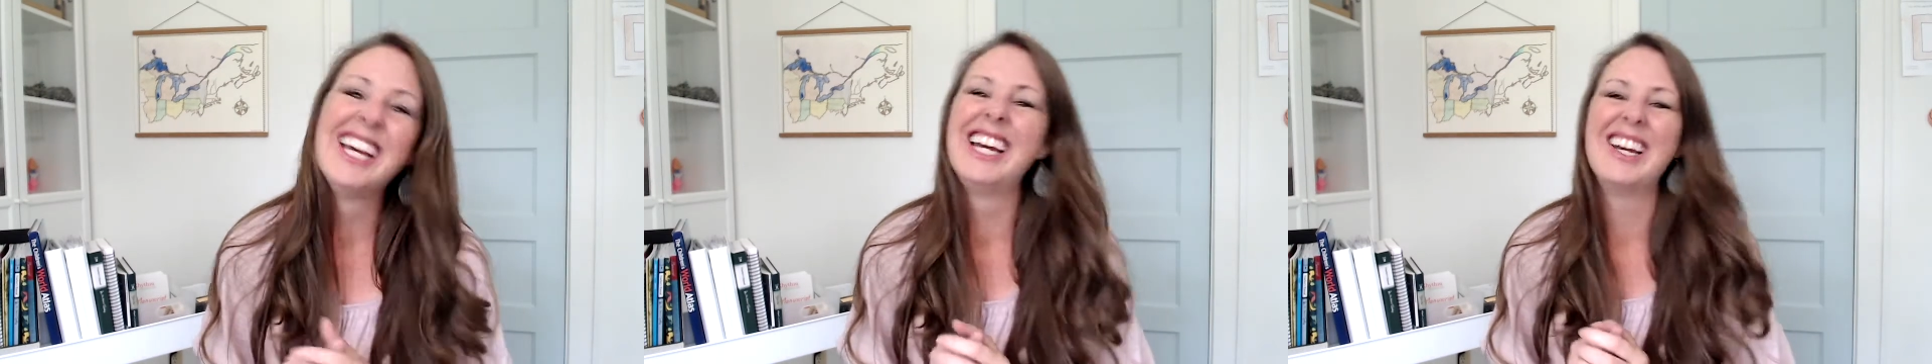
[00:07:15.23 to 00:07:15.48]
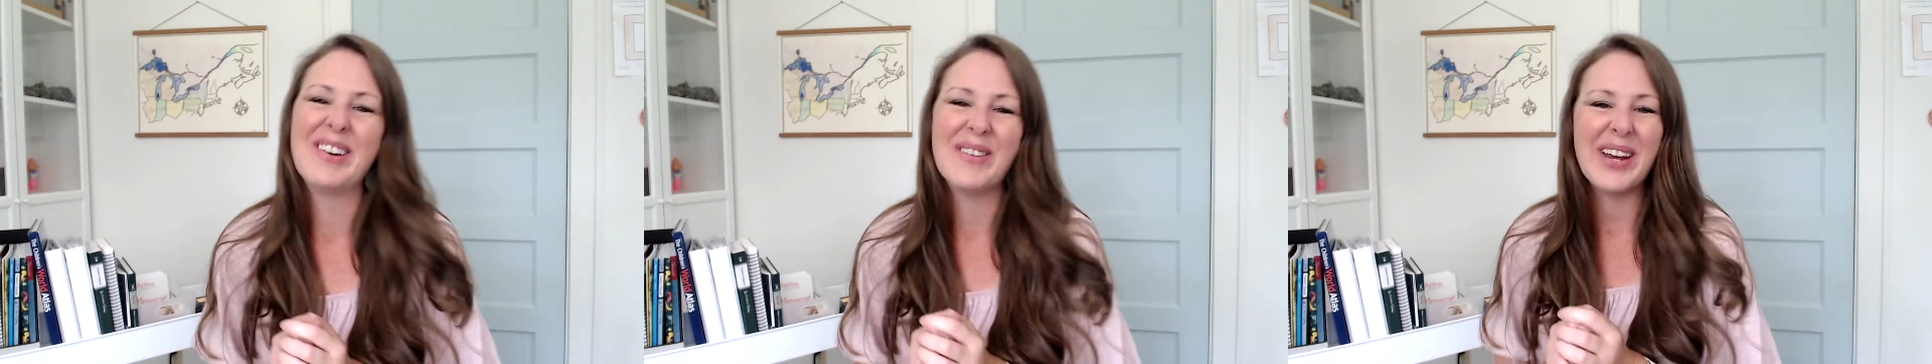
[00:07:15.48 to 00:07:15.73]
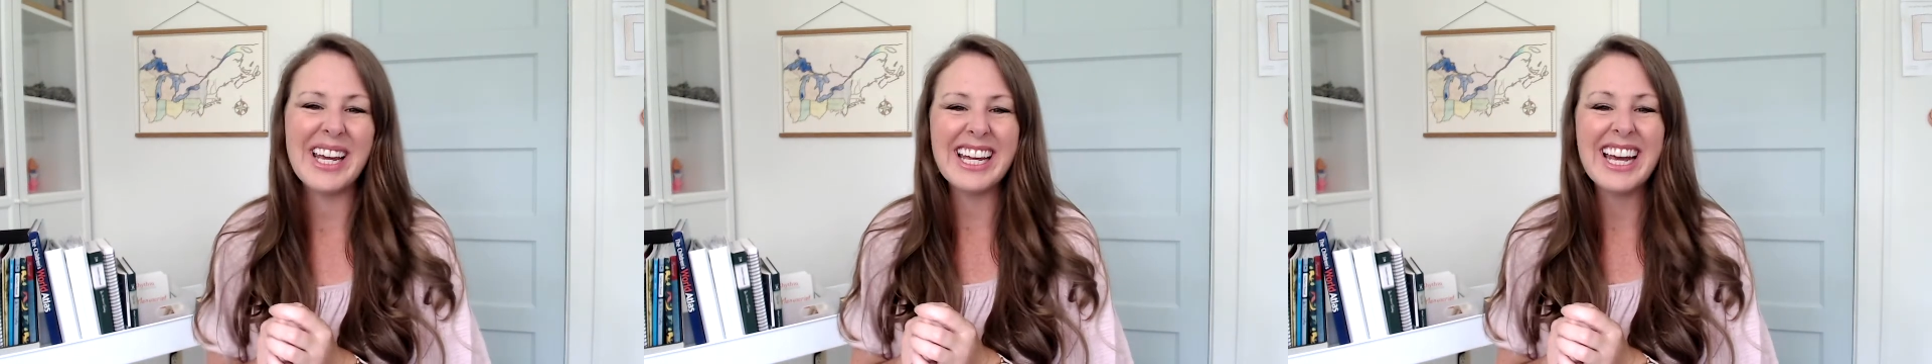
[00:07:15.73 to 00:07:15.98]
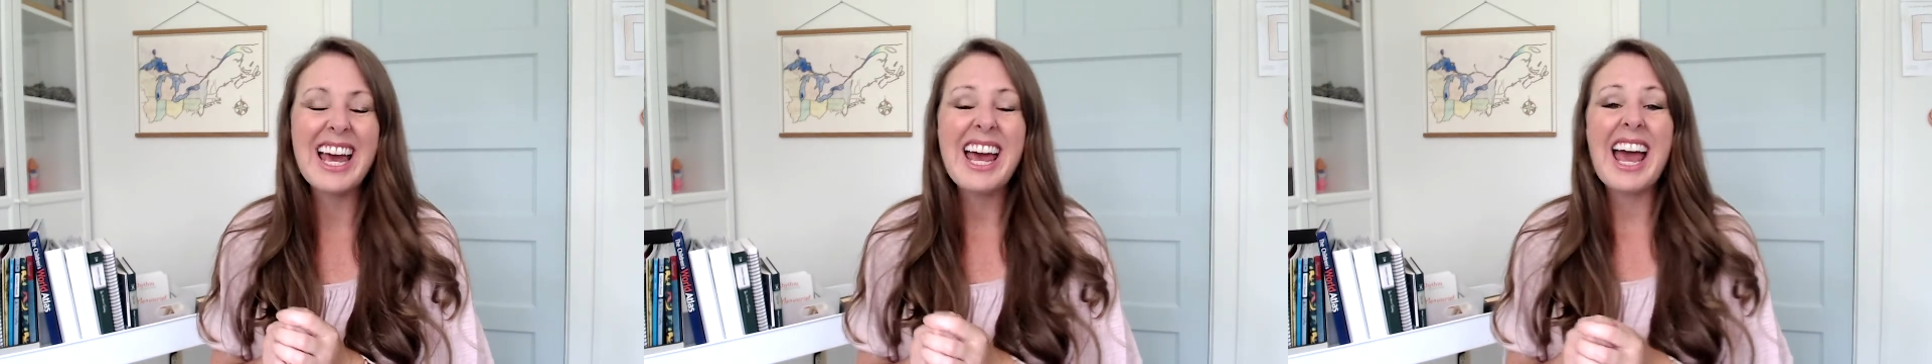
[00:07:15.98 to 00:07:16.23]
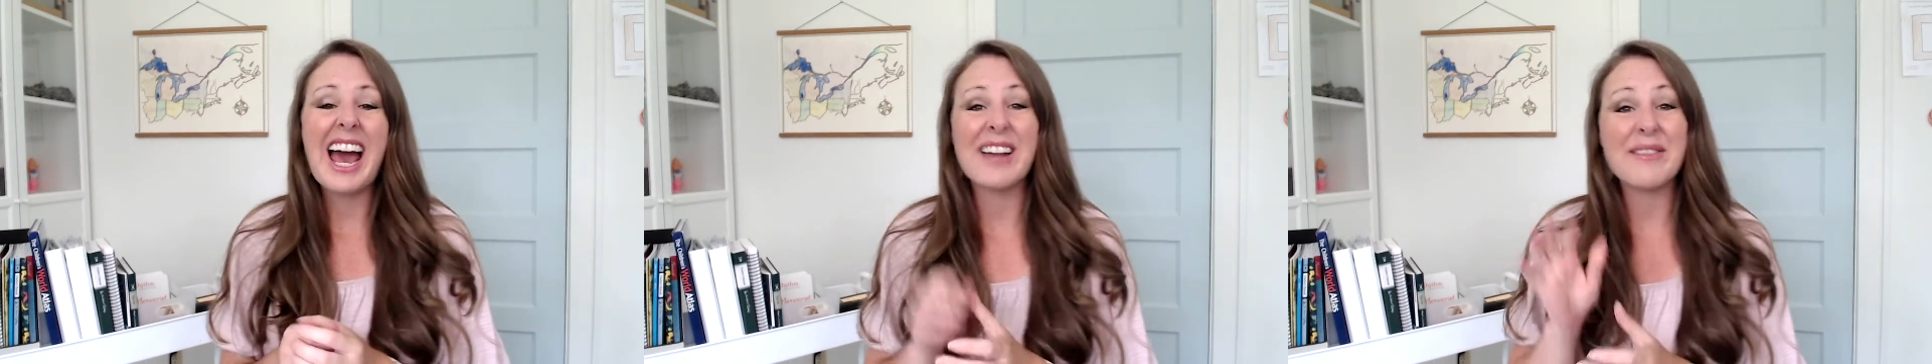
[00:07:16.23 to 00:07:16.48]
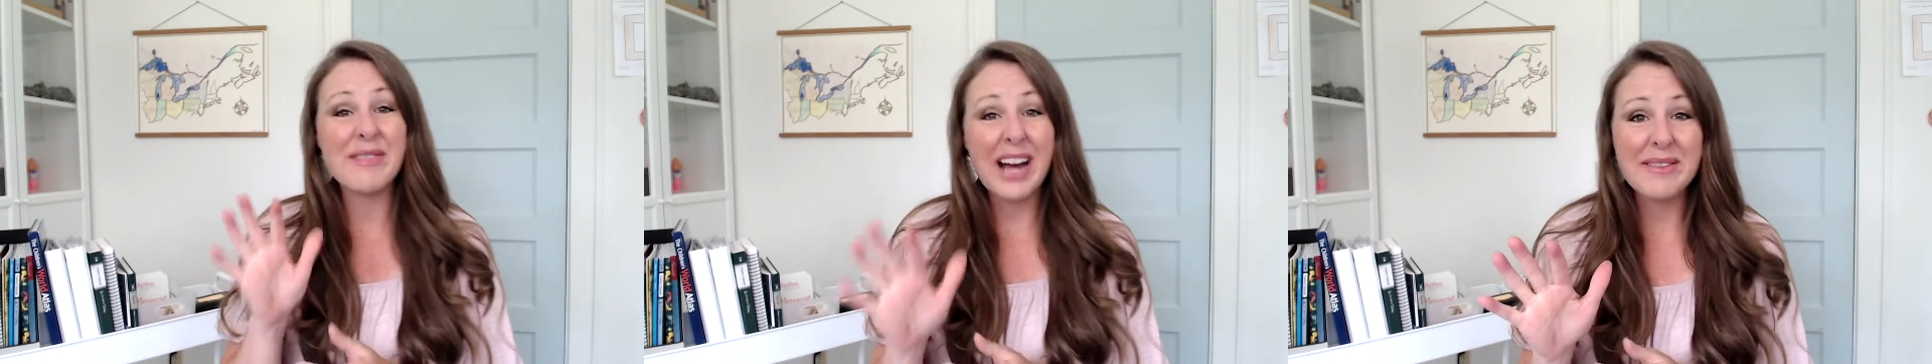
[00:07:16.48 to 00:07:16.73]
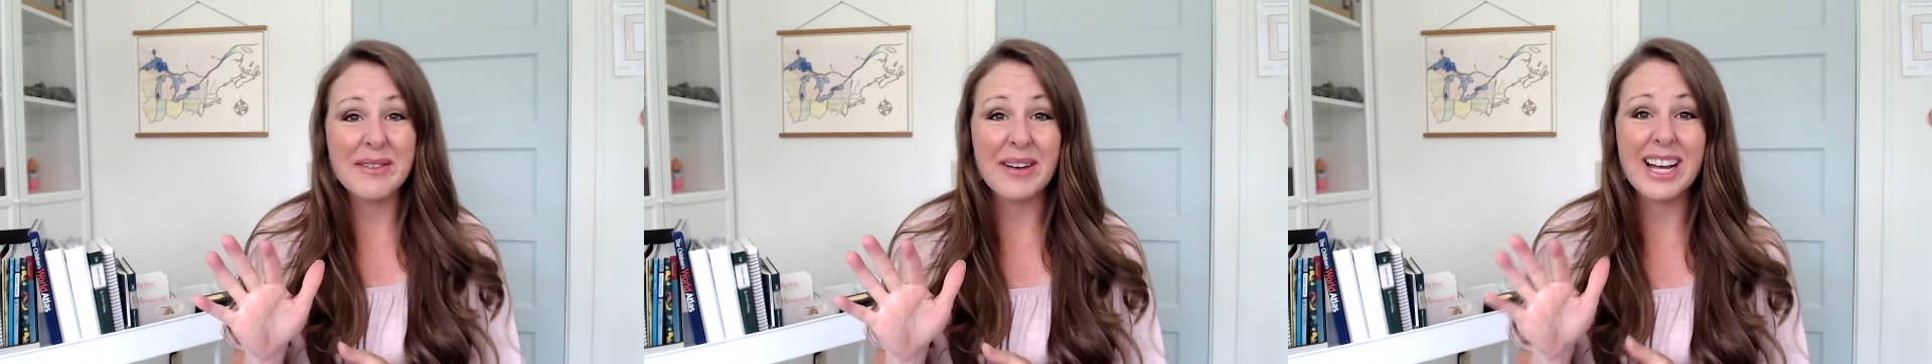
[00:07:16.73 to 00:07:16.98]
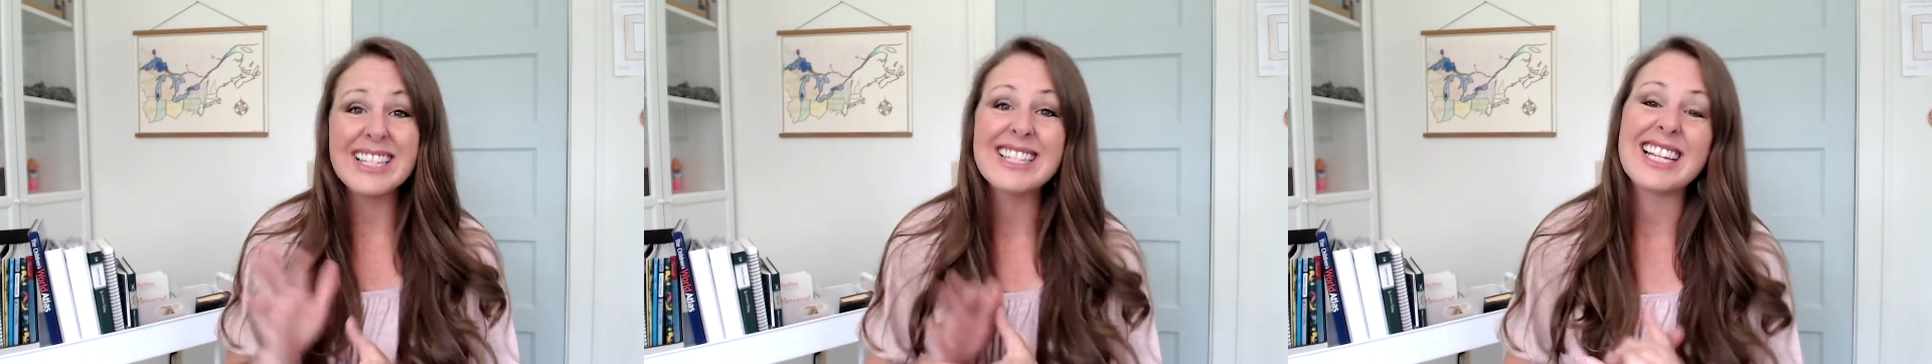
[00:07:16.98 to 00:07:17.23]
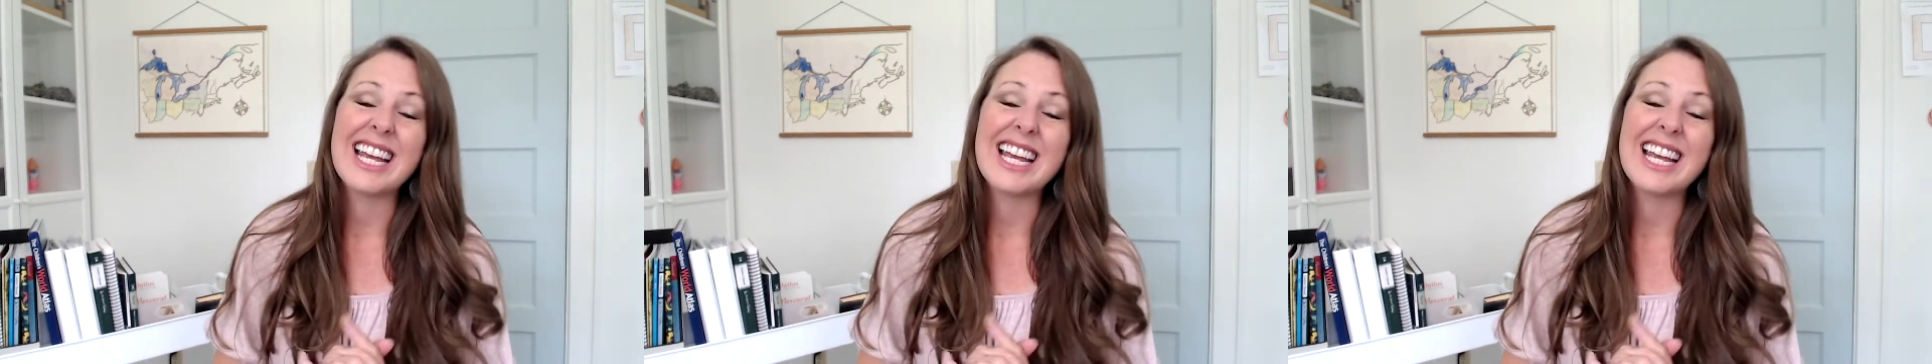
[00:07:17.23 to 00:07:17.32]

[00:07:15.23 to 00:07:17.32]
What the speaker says: We had 5 of us